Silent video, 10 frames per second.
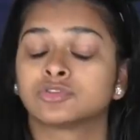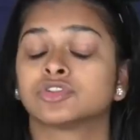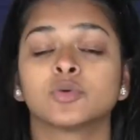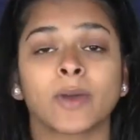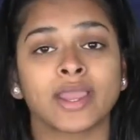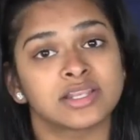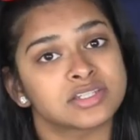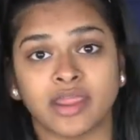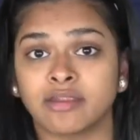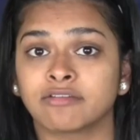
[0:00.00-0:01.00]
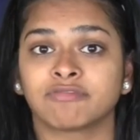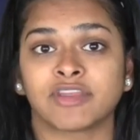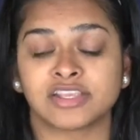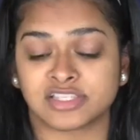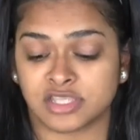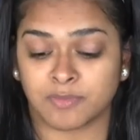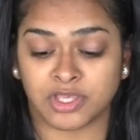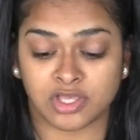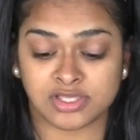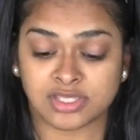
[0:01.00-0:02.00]
to my entire face
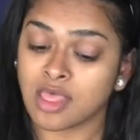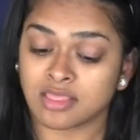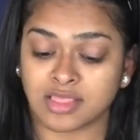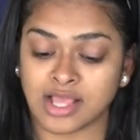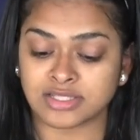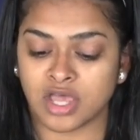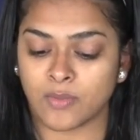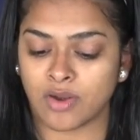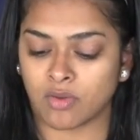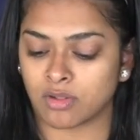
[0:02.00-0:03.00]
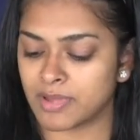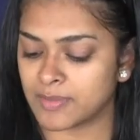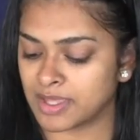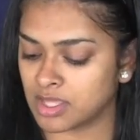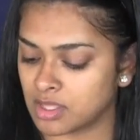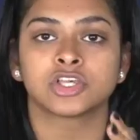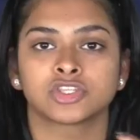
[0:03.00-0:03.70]
because that's how I roll, baby.